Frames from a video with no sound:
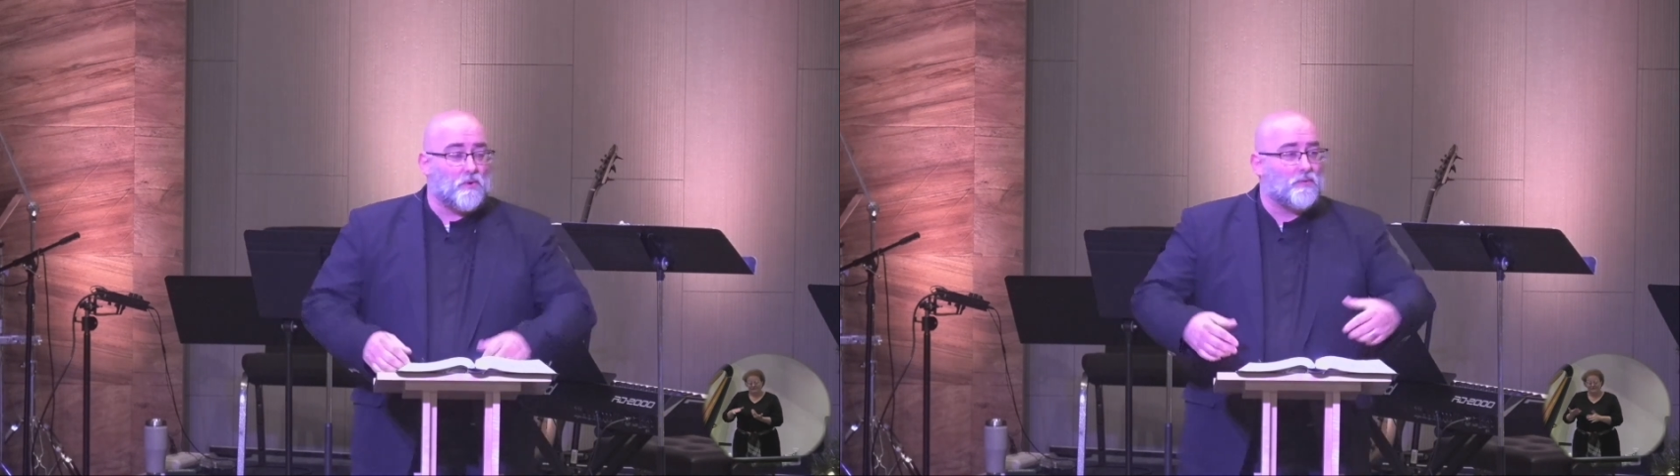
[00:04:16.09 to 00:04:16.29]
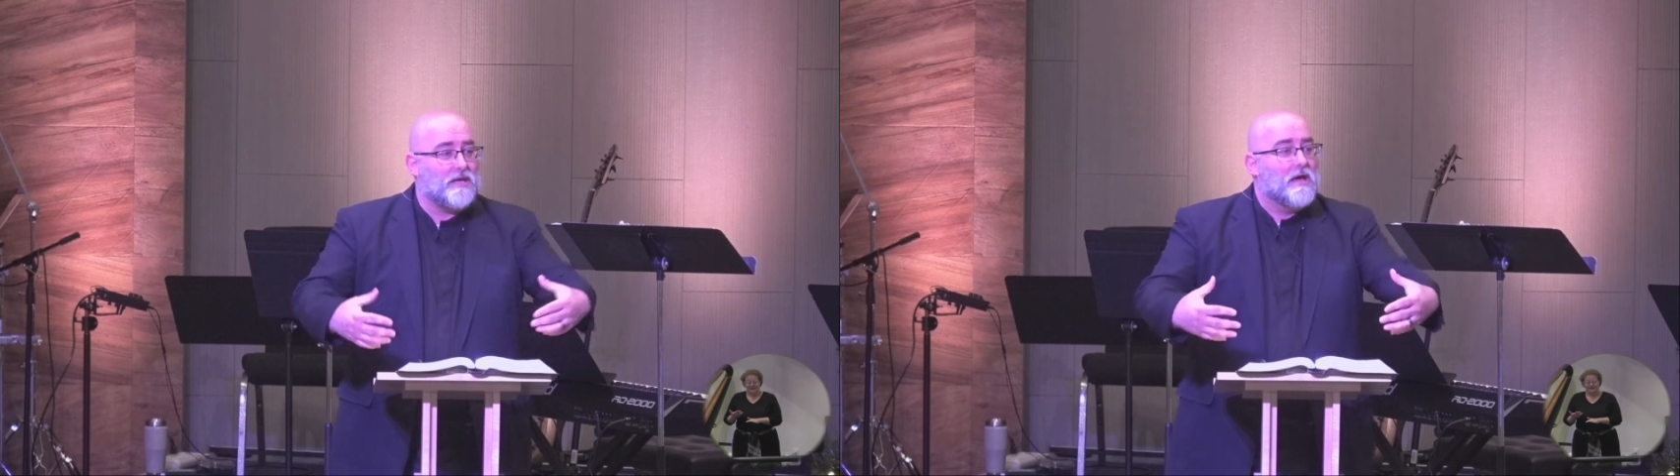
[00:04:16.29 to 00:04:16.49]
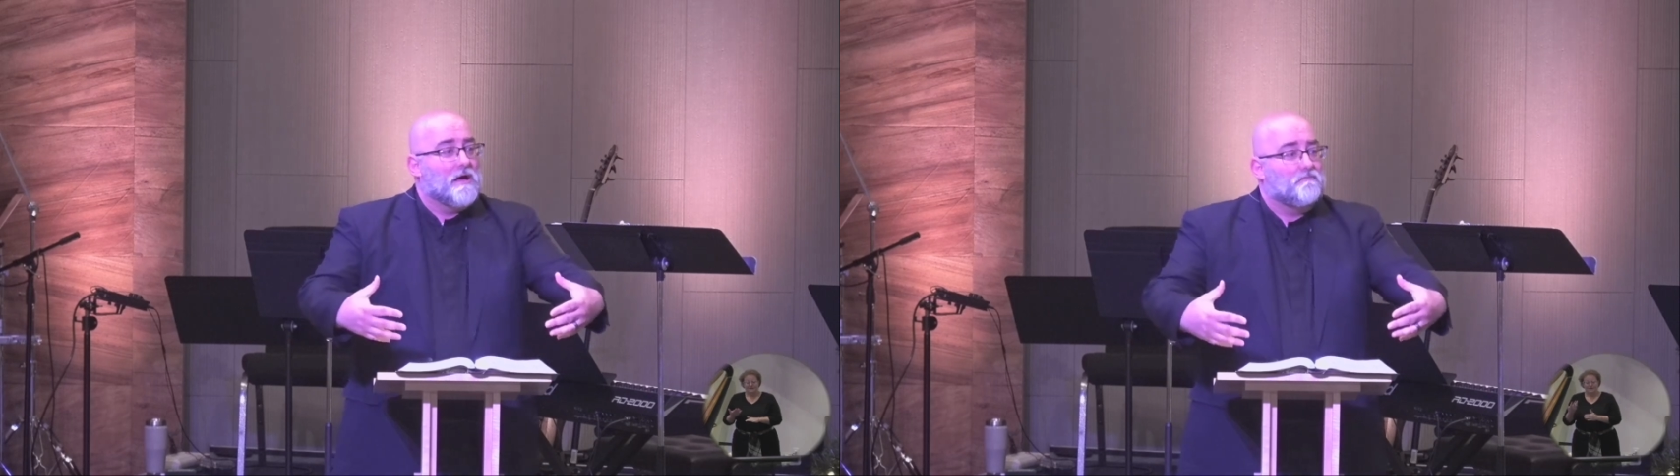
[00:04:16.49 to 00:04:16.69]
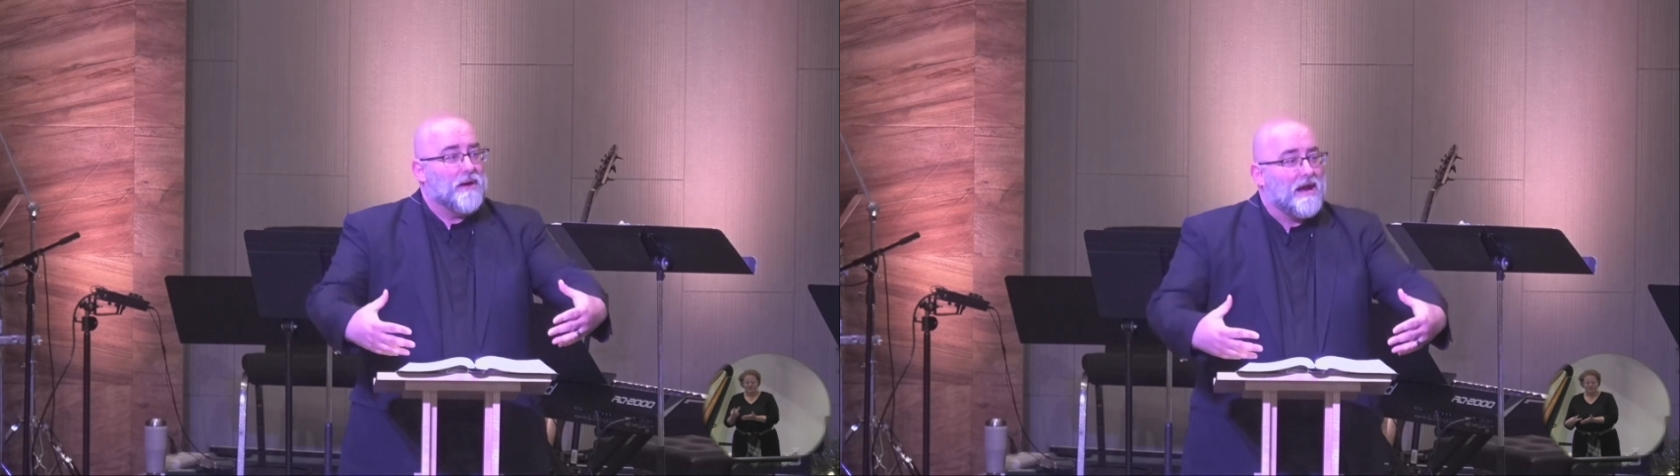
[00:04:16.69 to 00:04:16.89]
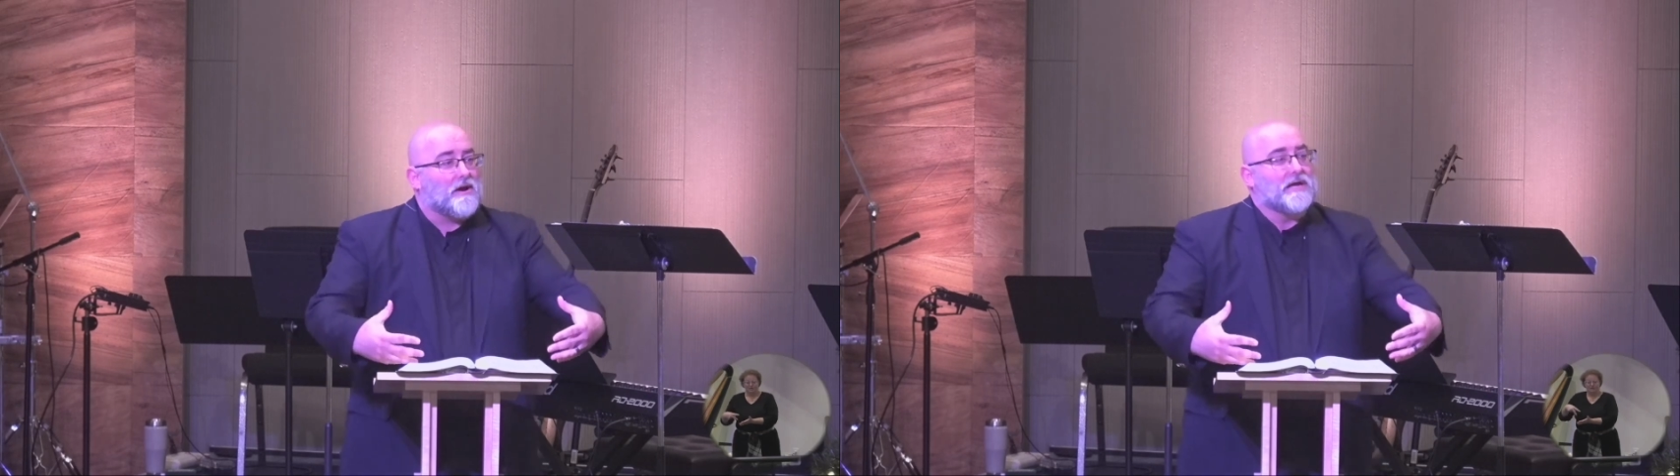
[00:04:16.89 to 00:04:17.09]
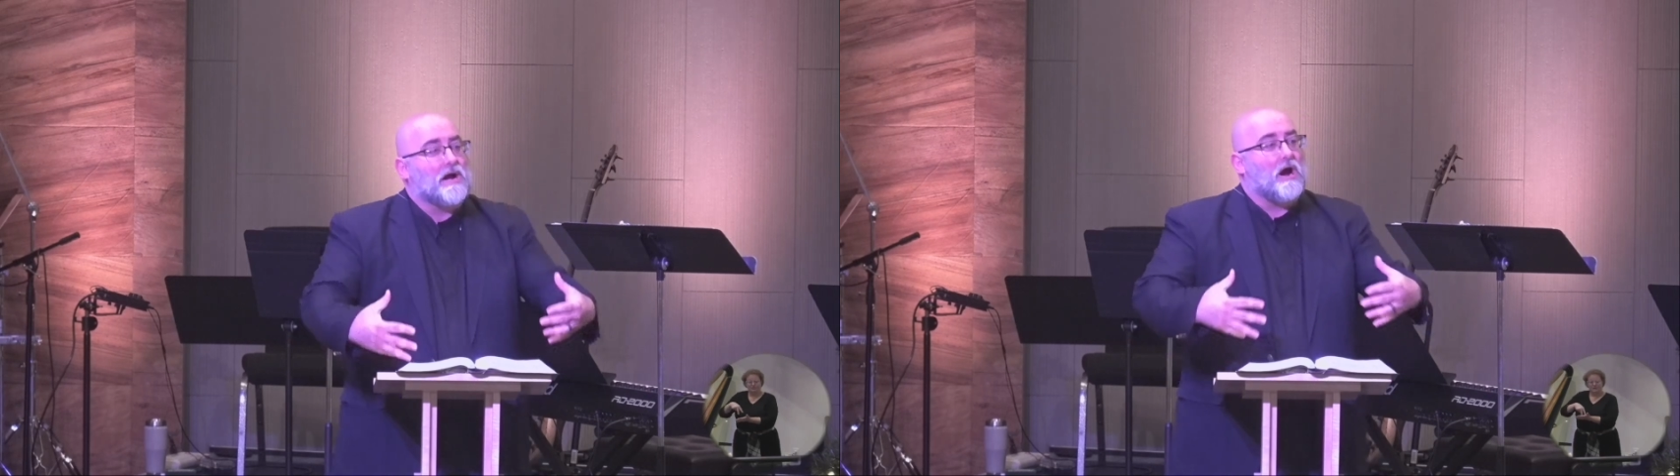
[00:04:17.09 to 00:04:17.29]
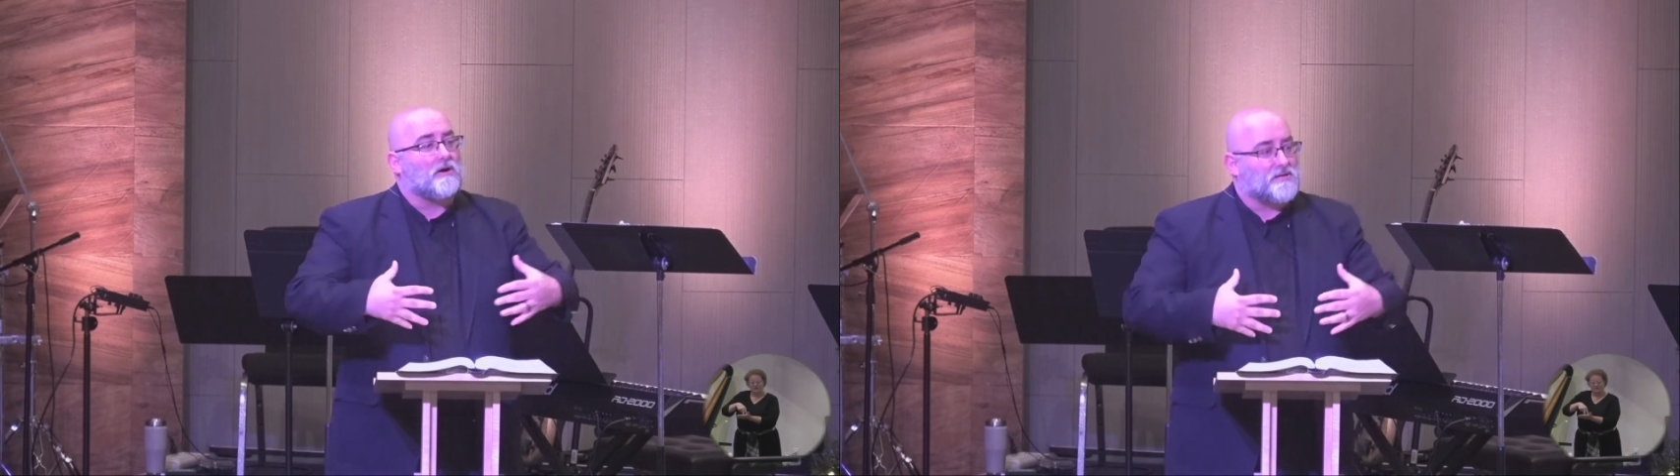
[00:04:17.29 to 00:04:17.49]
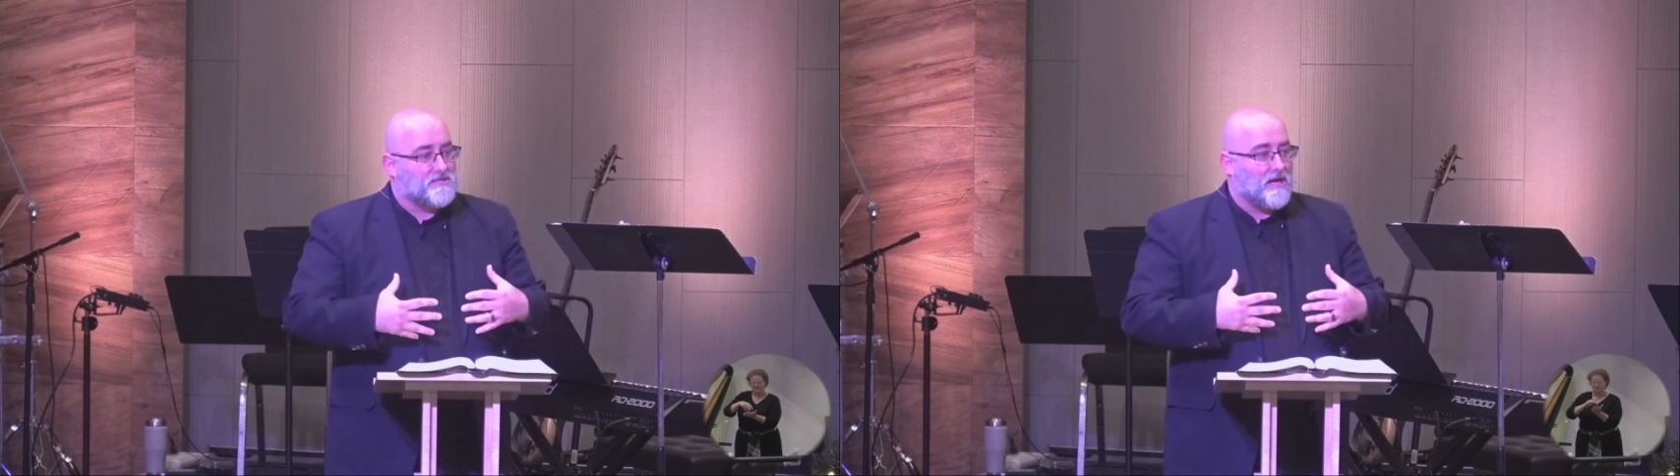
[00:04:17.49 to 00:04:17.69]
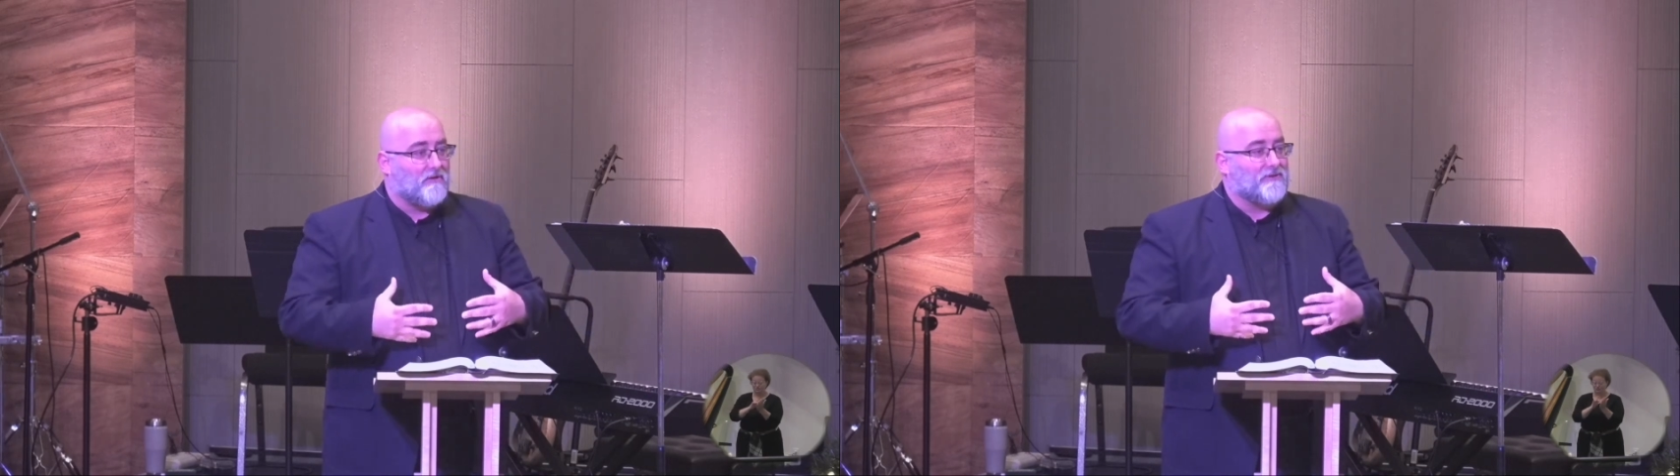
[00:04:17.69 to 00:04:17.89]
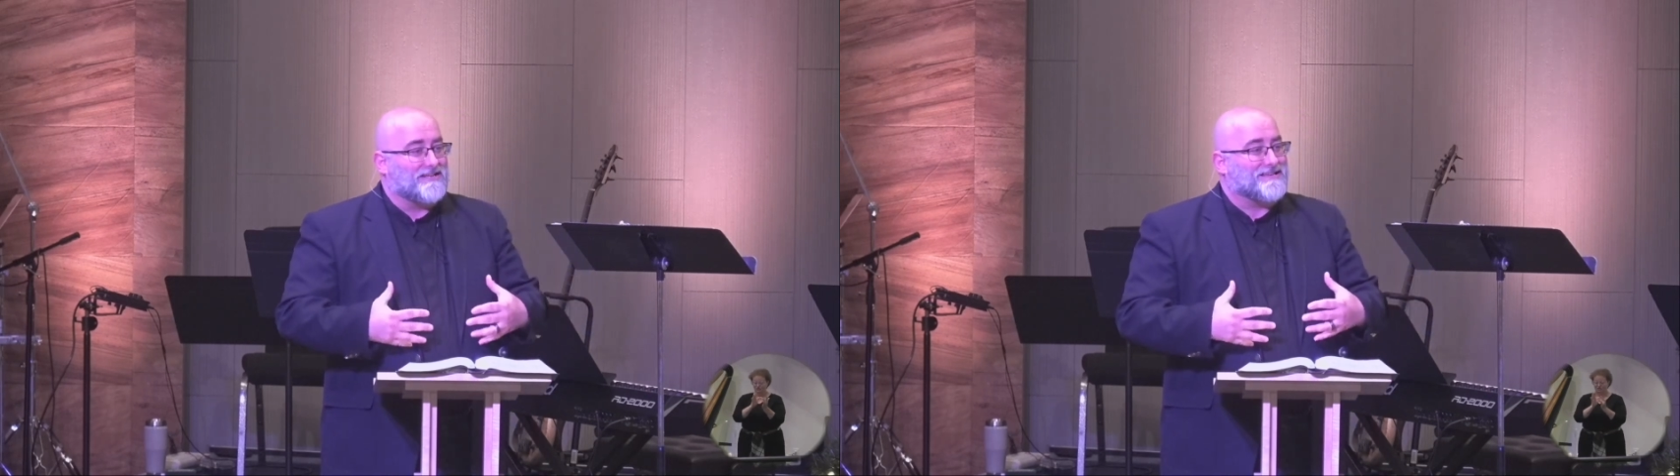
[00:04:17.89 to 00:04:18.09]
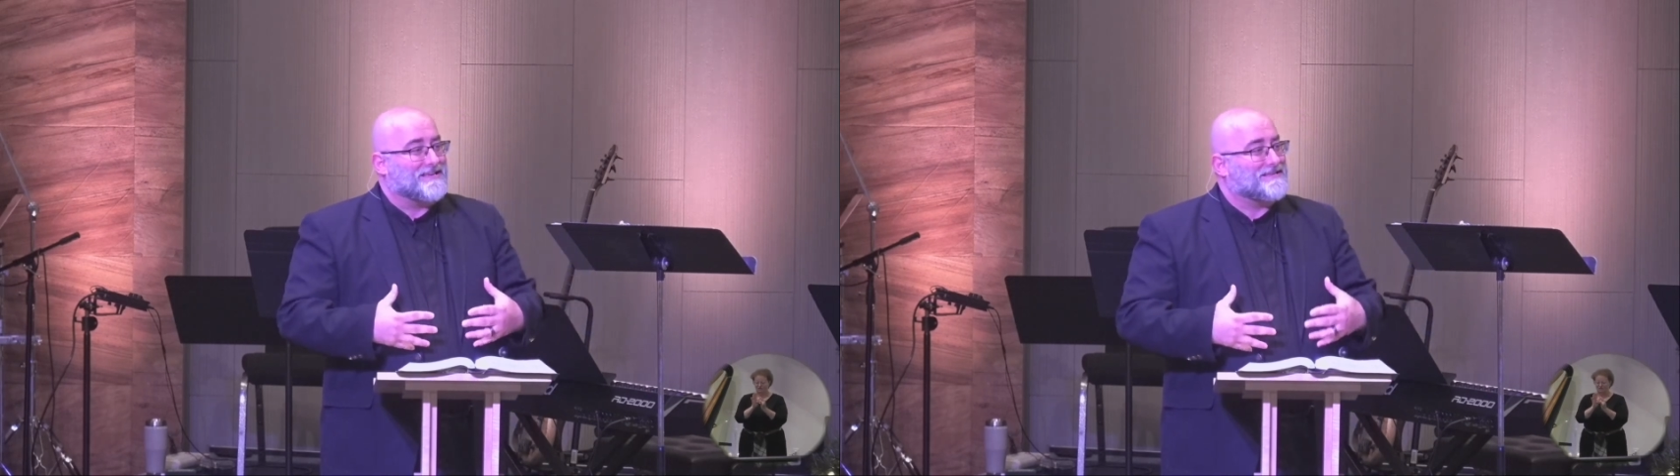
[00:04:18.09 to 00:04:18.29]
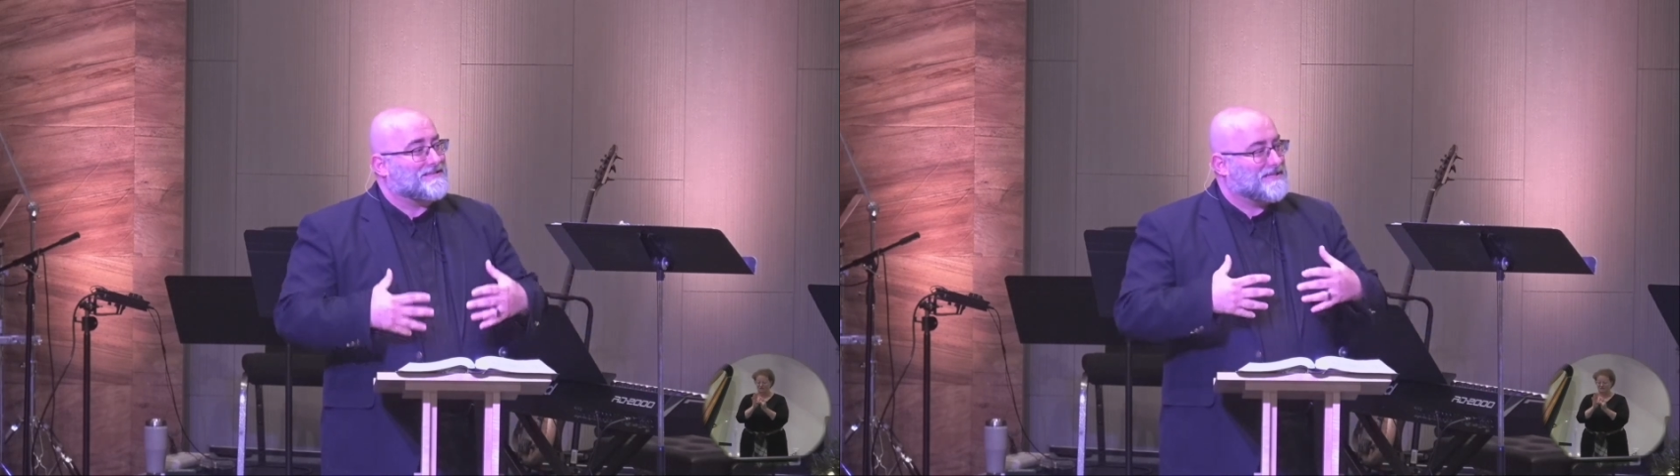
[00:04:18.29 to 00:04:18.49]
What we bear in ourselves is his